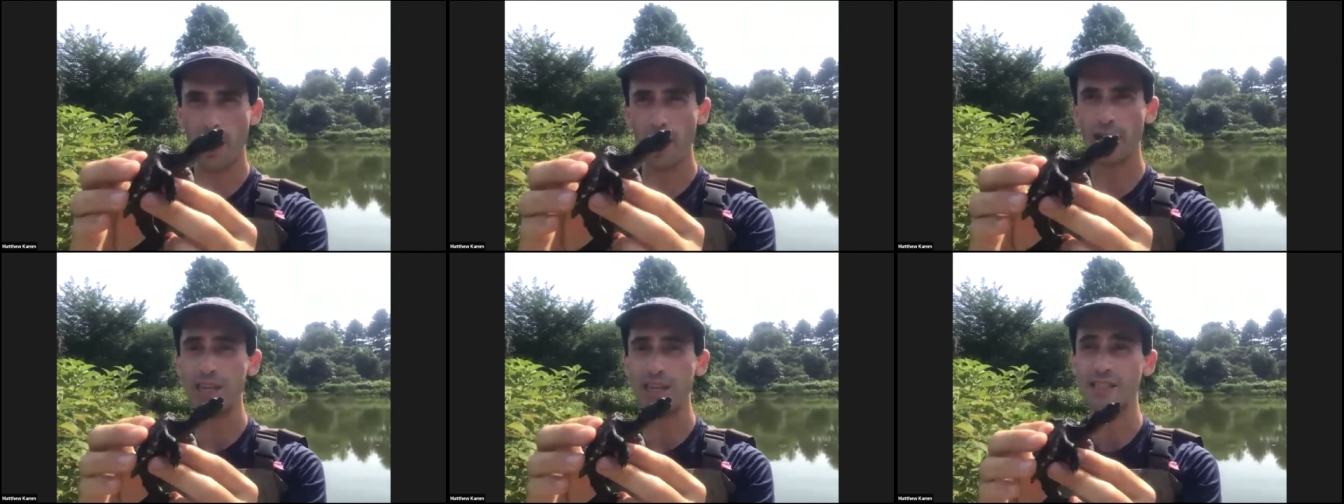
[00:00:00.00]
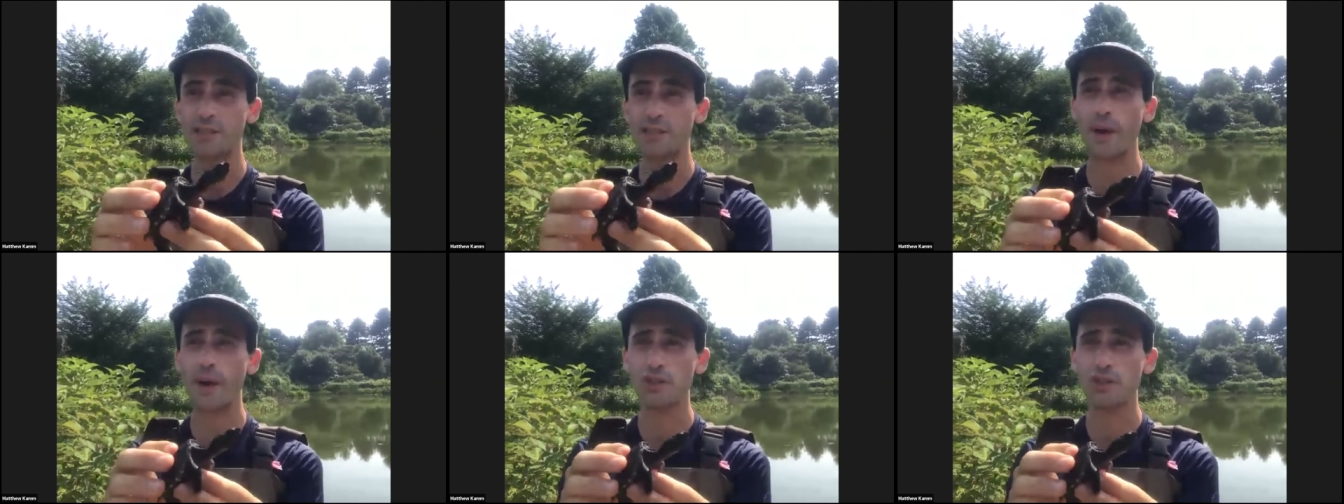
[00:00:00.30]

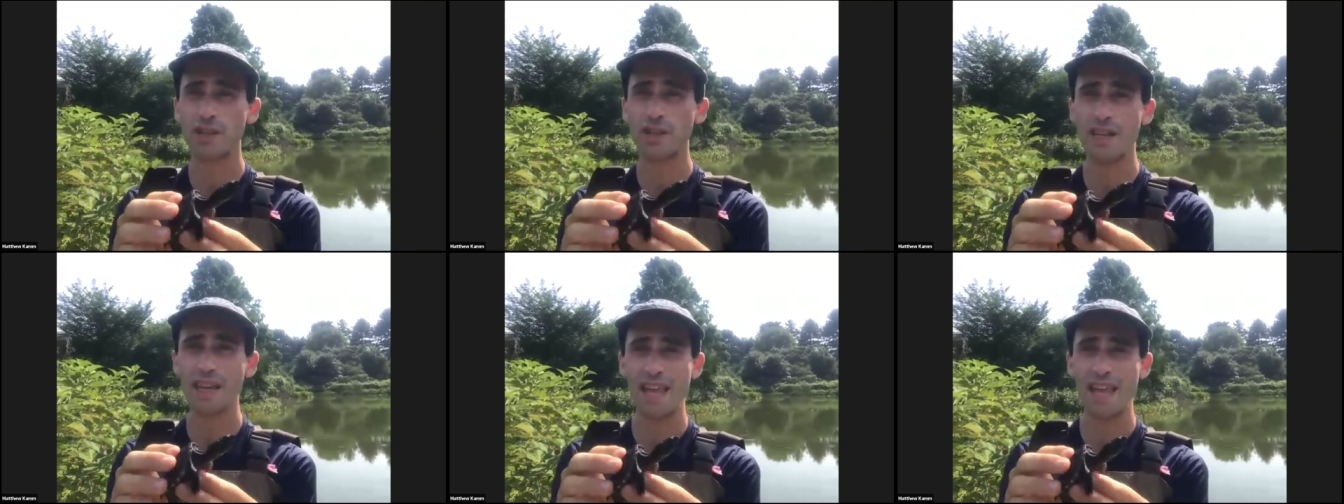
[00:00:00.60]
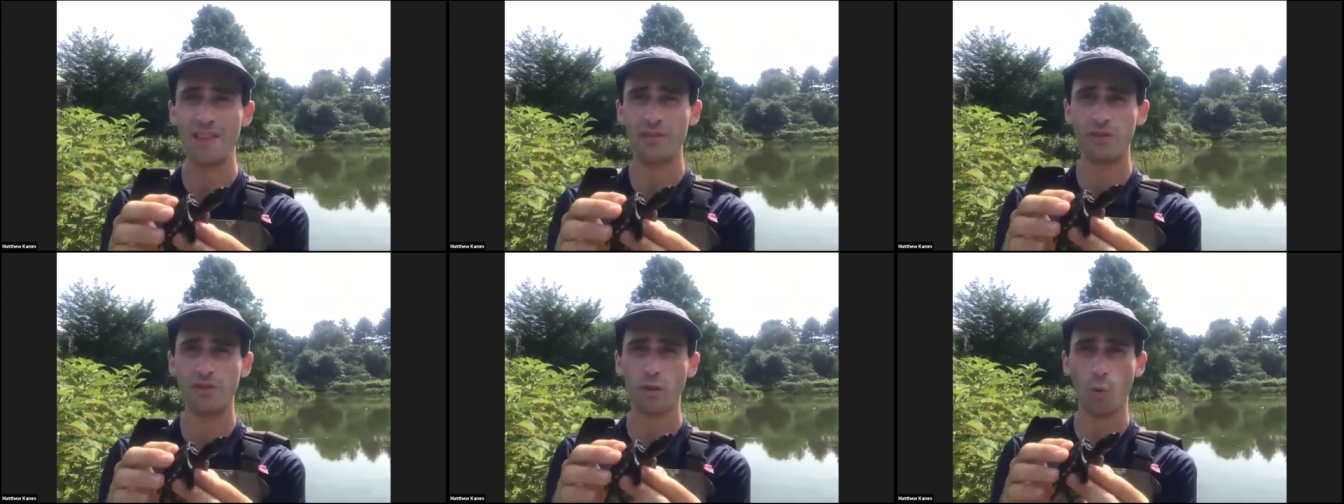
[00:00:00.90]
especially in
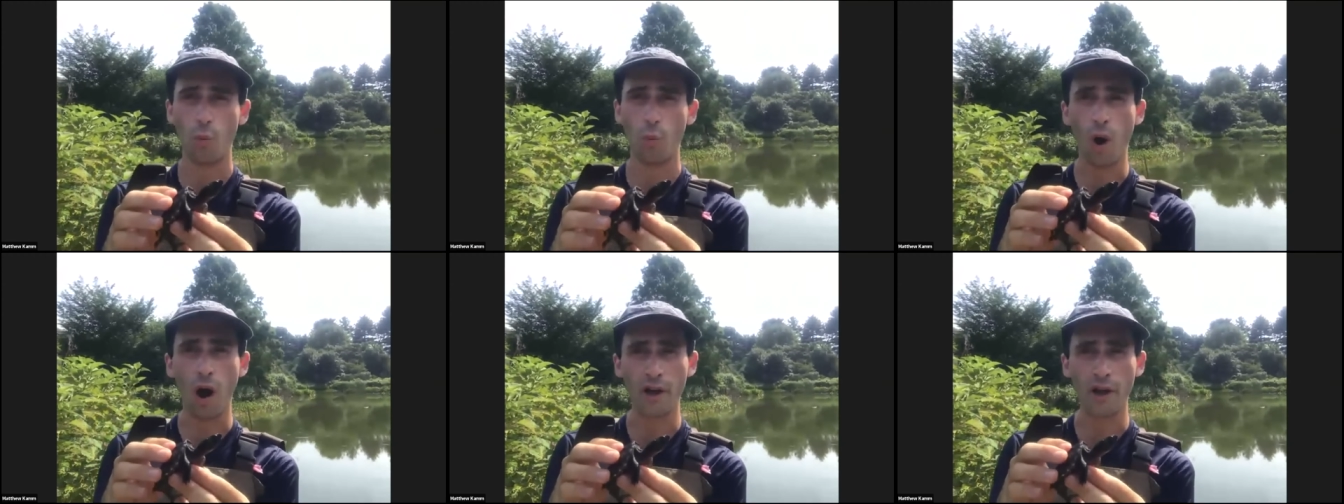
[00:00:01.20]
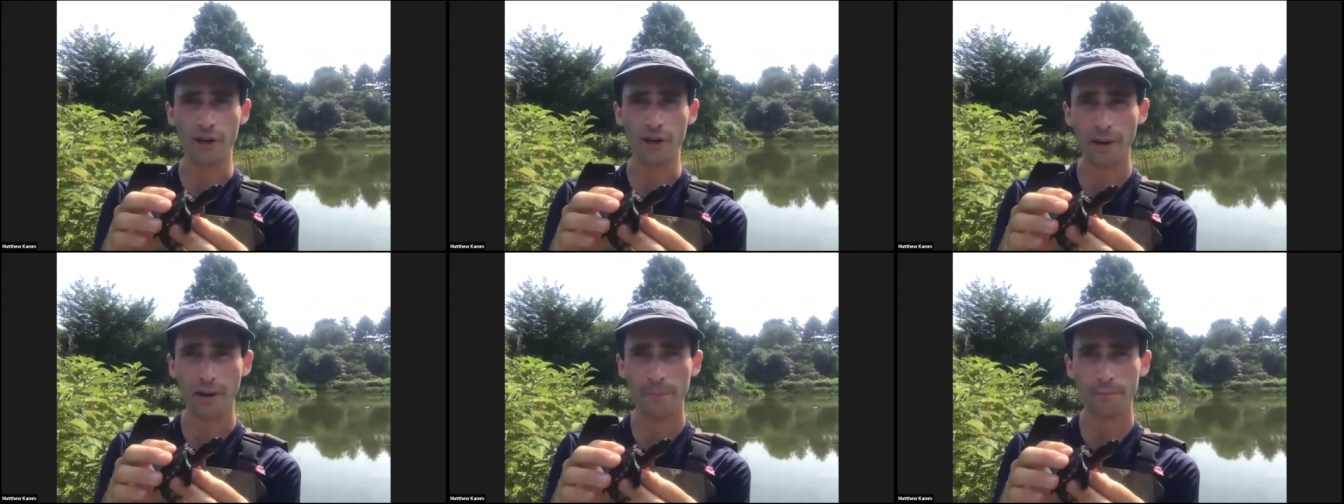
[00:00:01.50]
the water.
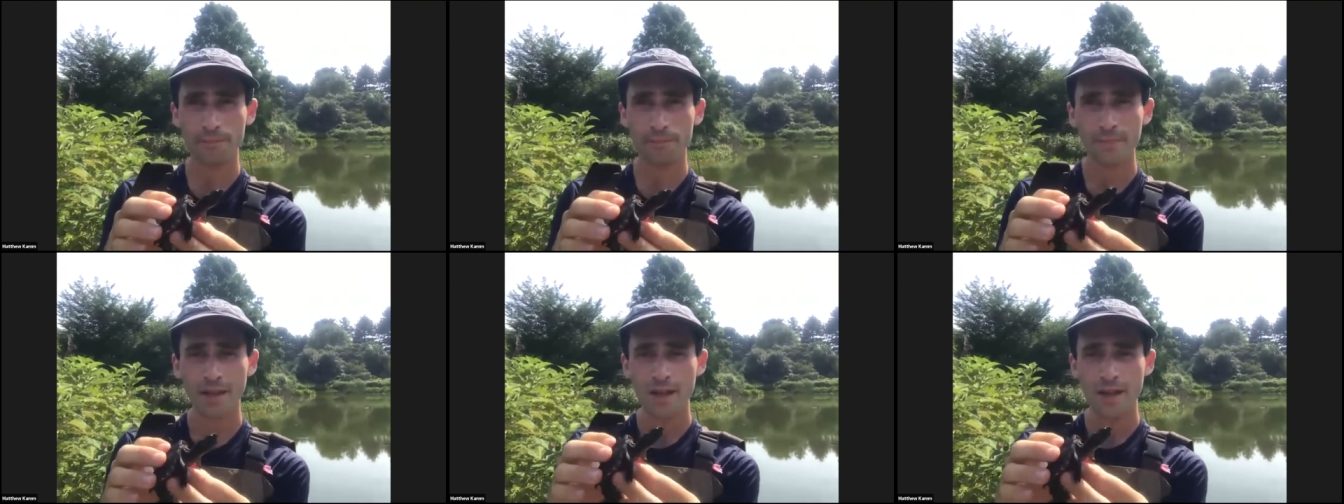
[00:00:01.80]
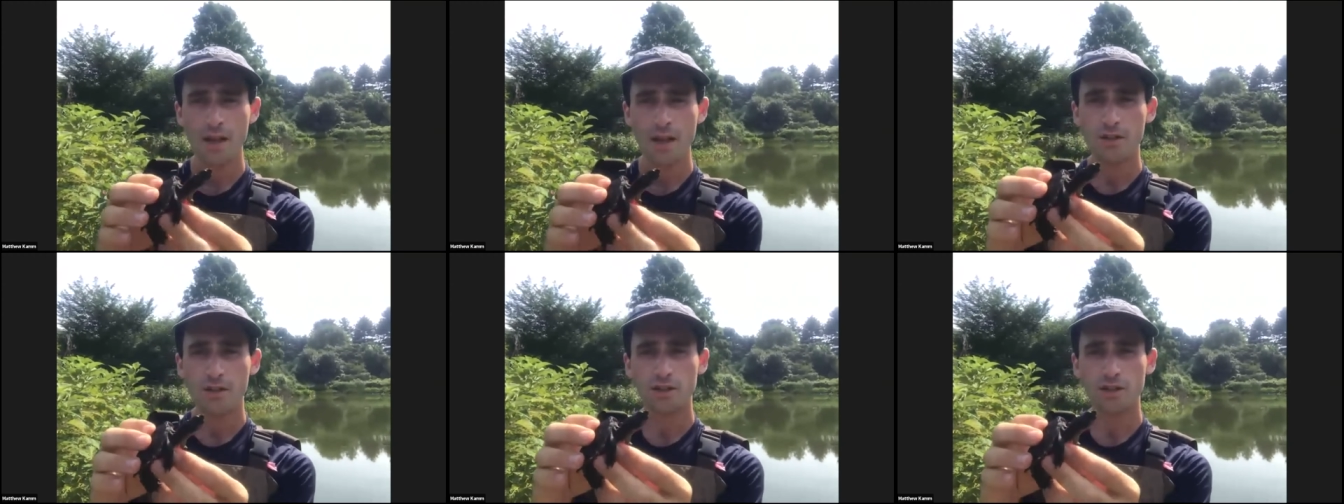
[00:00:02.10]

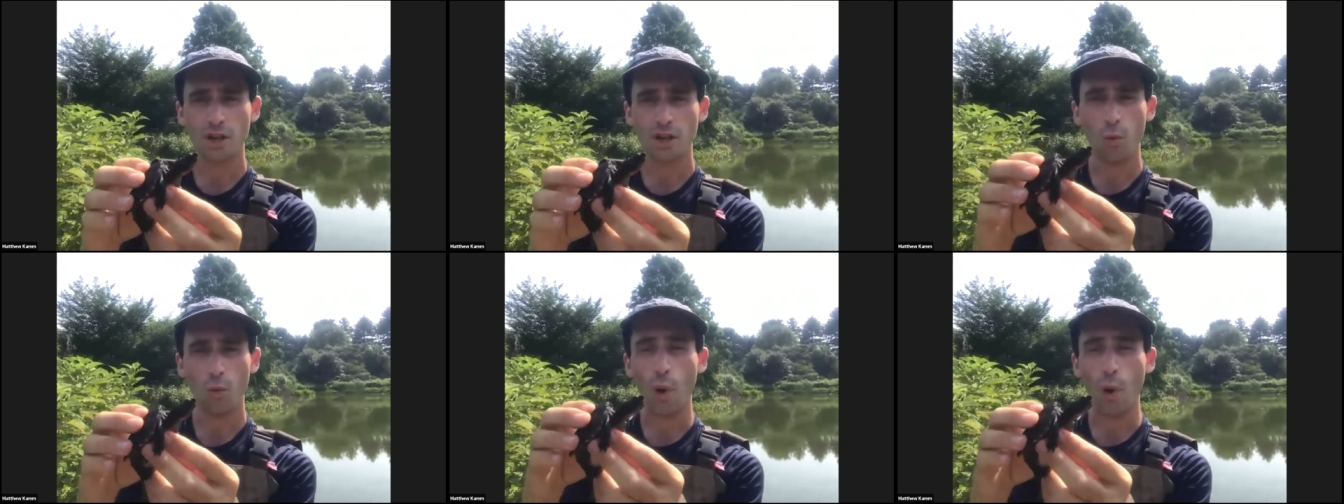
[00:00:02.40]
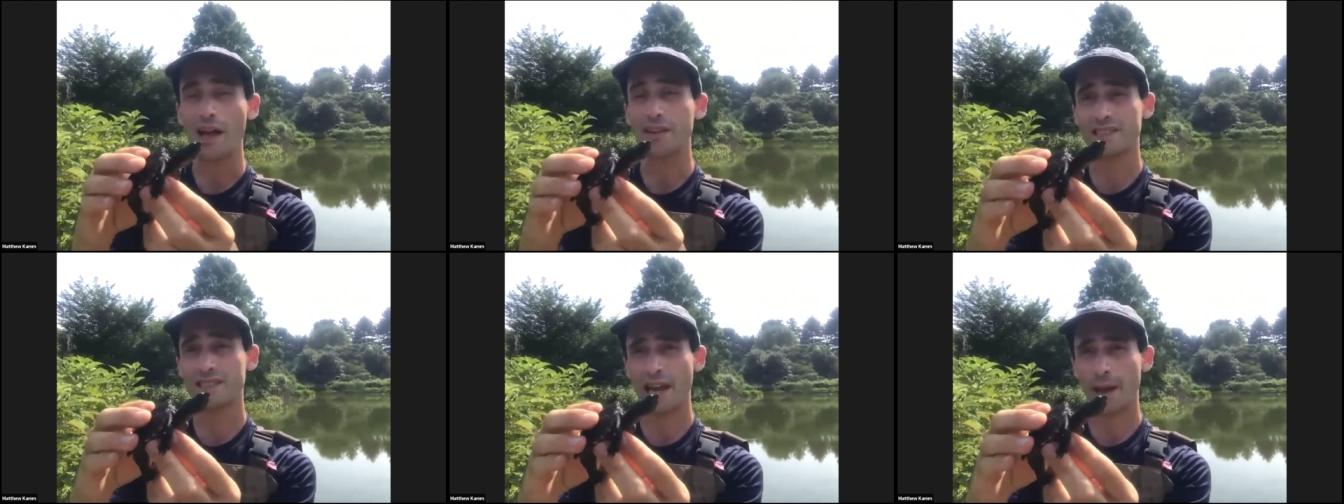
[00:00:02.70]
So while
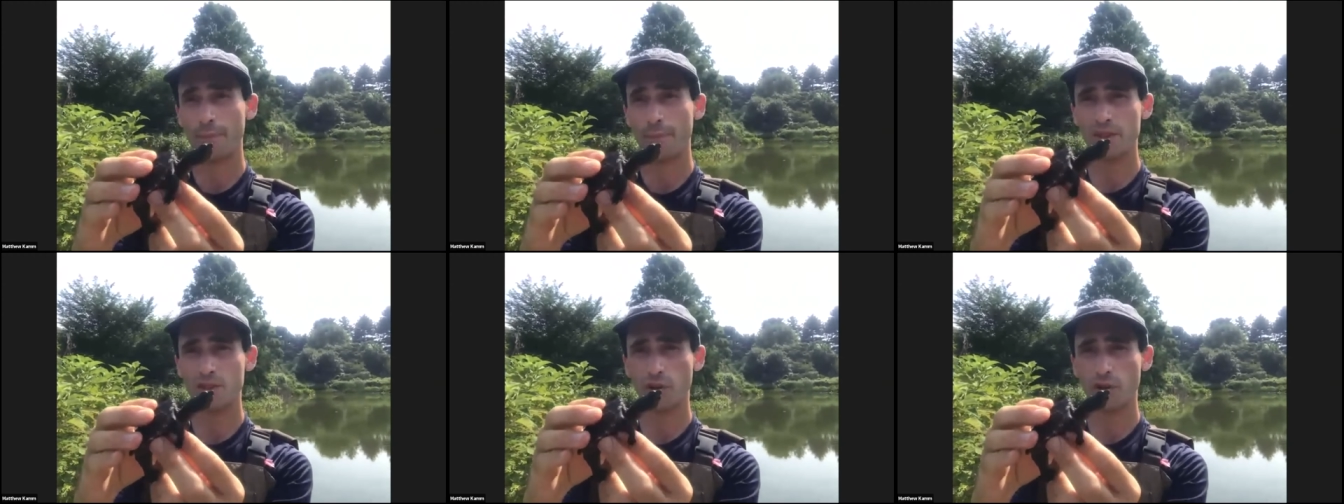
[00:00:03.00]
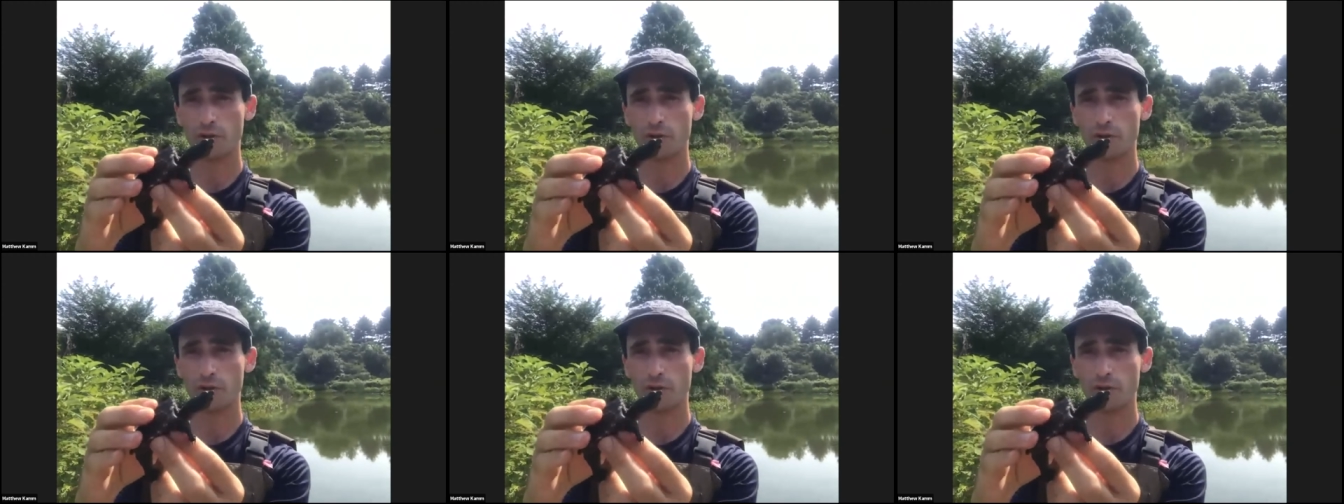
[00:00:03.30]
snapping turtles are